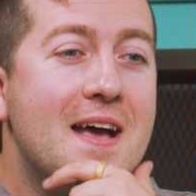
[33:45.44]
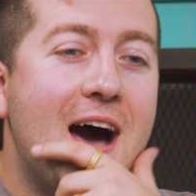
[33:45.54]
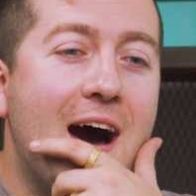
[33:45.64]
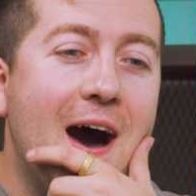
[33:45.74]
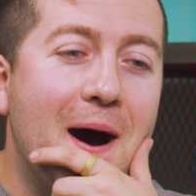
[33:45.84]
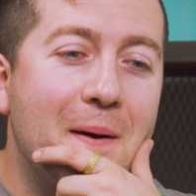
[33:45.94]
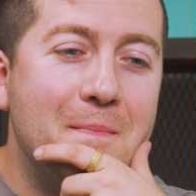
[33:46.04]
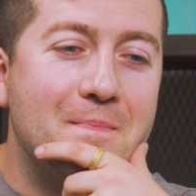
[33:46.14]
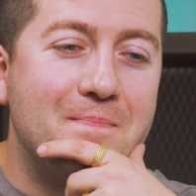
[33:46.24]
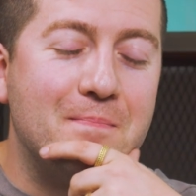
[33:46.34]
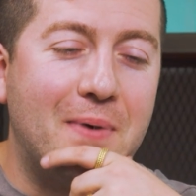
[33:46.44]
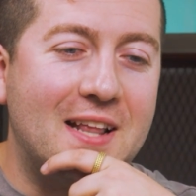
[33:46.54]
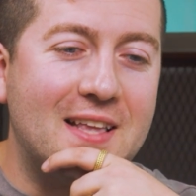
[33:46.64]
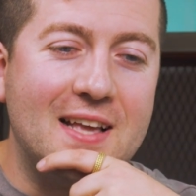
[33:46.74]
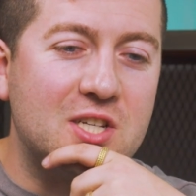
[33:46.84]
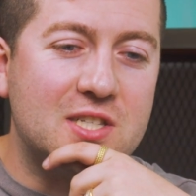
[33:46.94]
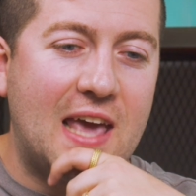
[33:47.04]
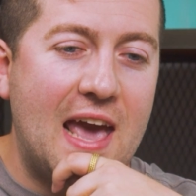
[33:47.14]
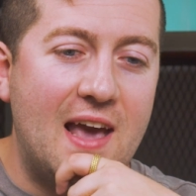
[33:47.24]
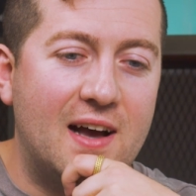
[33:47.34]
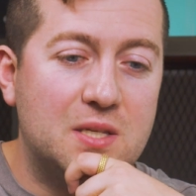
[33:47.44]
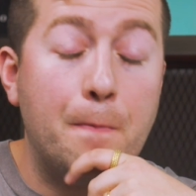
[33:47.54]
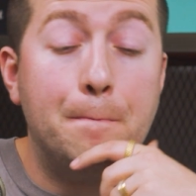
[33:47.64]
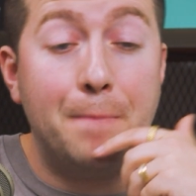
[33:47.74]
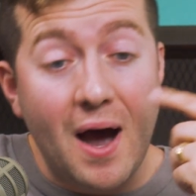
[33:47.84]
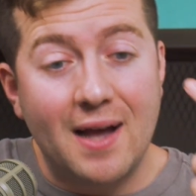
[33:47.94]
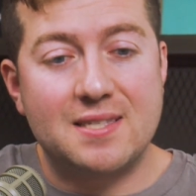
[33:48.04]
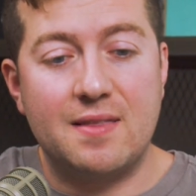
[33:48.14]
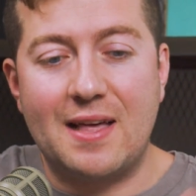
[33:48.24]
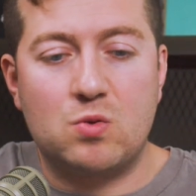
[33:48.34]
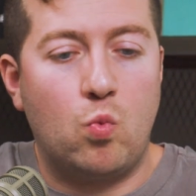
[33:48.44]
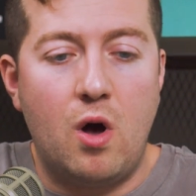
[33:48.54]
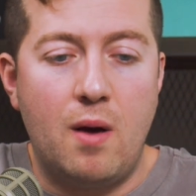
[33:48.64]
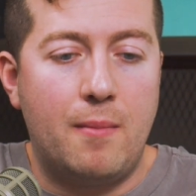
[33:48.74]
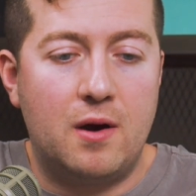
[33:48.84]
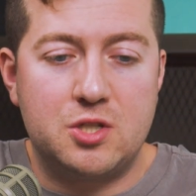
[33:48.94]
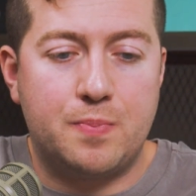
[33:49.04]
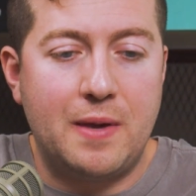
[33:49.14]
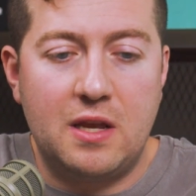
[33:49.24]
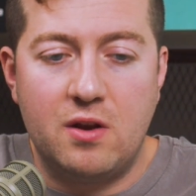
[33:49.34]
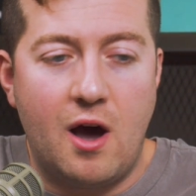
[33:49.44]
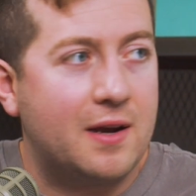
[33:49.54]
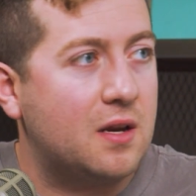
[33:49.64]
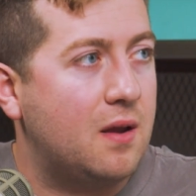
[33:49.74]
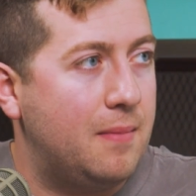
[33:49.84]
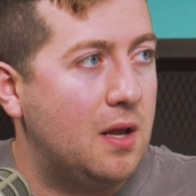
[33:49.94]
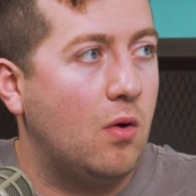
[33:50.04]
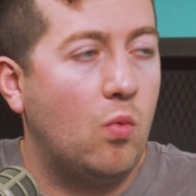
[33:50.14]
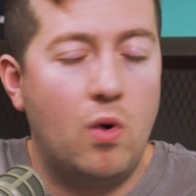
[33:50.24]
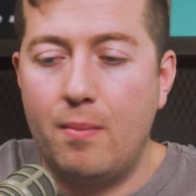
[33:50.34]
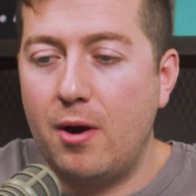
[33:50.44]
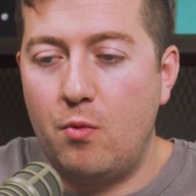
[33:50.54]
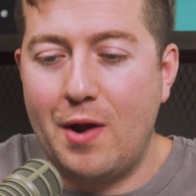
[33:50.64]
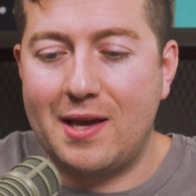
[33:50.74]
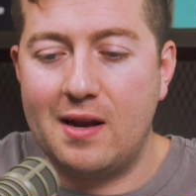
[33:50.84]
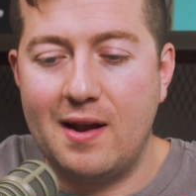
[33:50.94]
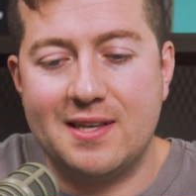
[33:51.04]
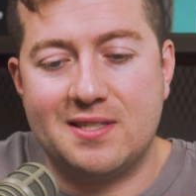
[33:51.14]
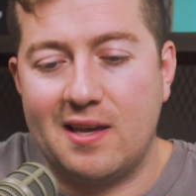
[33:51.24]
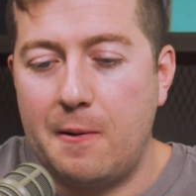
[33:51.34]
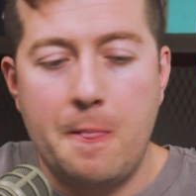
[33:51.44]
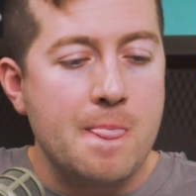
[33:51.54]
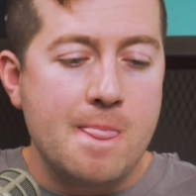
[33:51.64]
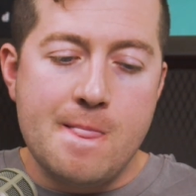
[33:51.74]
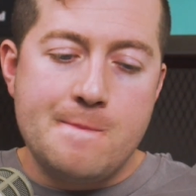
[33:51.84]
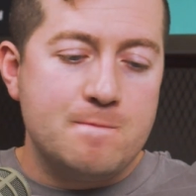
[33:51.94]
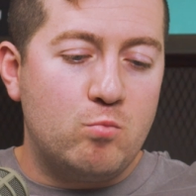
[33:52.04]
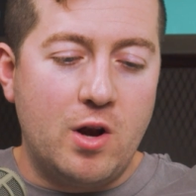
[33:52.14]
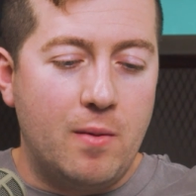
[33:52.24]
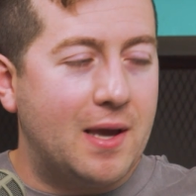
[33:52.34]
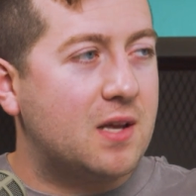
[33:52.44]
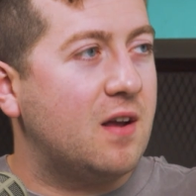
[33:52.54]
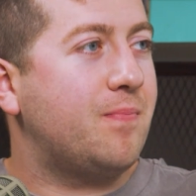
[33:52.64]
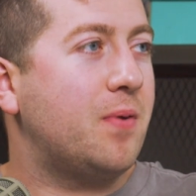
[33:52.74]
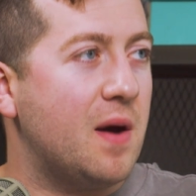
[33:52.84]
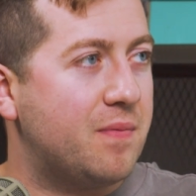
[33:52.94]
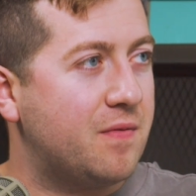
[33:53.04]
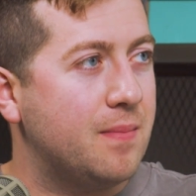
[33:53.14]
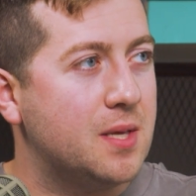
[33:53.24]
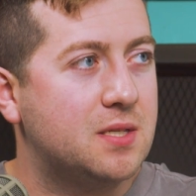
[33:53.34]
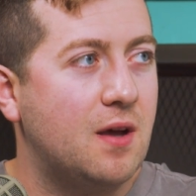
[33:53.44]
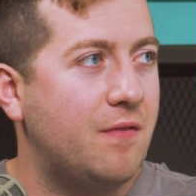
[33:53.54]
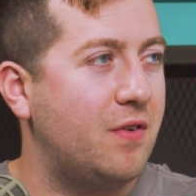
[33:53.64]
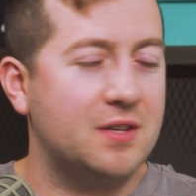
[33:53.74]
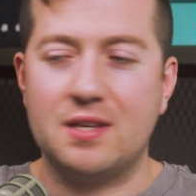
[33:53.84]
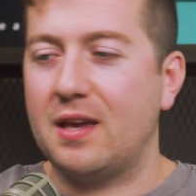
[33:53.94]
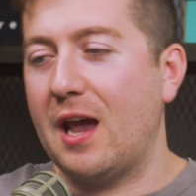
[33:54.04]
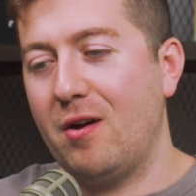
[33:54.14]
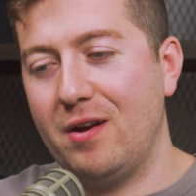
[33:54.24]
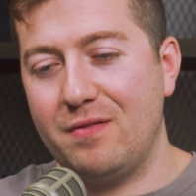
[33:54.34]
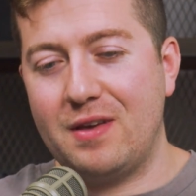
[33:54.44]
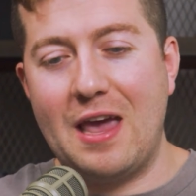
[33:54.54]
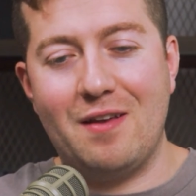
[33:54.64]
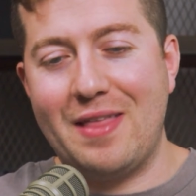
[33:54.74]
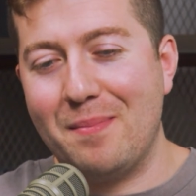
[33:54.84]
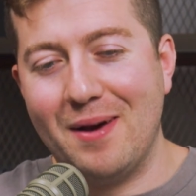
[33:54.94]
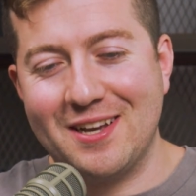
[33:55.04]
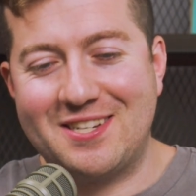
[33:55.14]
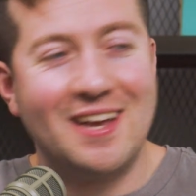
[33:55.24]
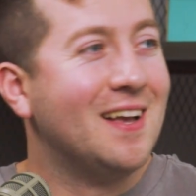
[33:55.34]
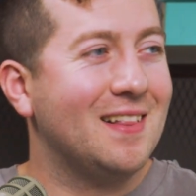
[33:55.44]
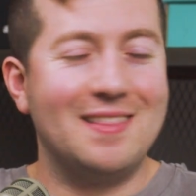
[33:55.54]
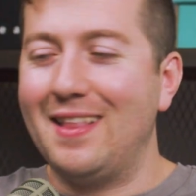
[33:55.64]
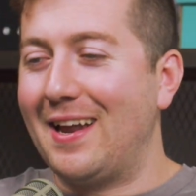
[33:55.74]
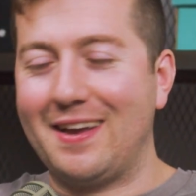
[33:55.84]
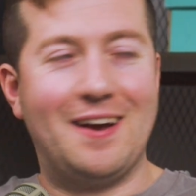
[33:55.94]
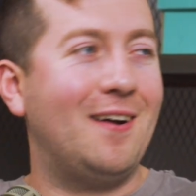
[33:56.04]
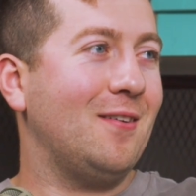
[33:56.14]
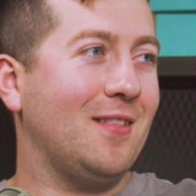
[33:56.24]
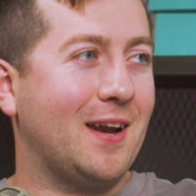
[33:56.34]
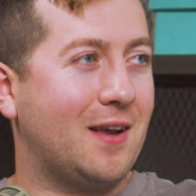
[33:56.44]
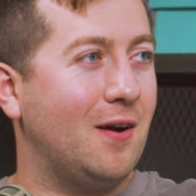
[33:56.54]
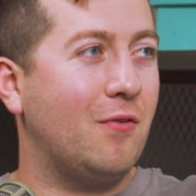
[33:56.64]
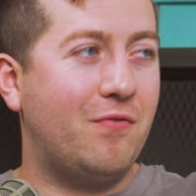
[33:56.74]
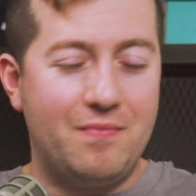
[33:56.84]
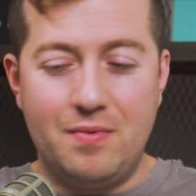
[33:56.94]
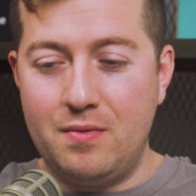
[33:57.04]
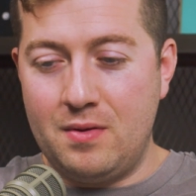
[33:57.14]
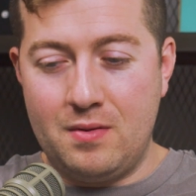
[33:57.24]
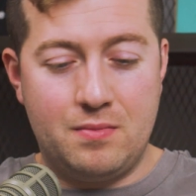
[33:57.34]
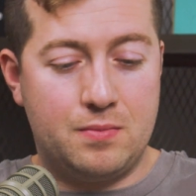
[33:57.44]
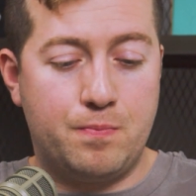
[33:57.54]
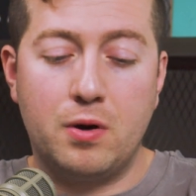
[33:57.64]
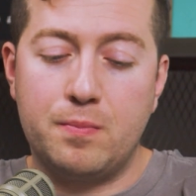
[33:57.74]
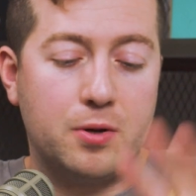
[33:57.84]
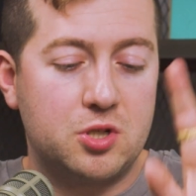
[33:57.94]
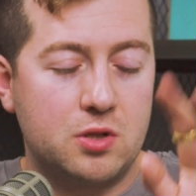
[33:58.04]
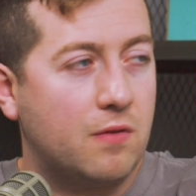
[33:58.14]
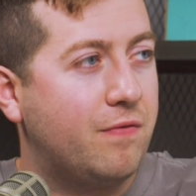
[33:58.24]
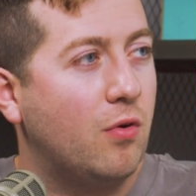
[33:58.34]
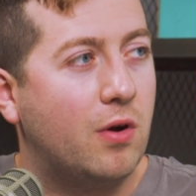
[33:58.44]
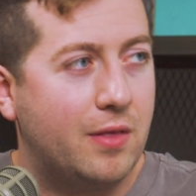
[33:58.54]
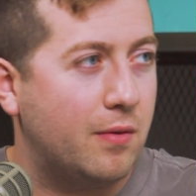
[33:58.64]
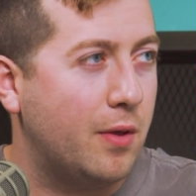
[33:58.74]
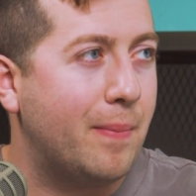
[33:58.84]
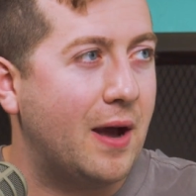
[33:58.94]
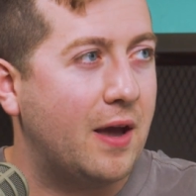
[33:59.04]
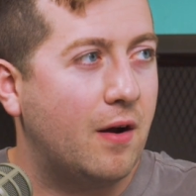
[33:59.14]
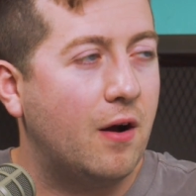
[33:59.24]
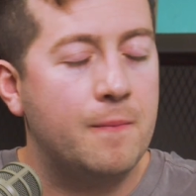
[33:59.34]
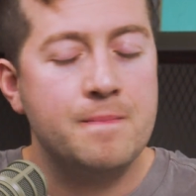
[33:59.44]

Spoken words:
But it's just chaos. But that's Walmart just being non-committal. Walmart recognizing we don't make enough profit from this stuff for us to care that much. Let it go. Push it to the floor. They'll buy it all.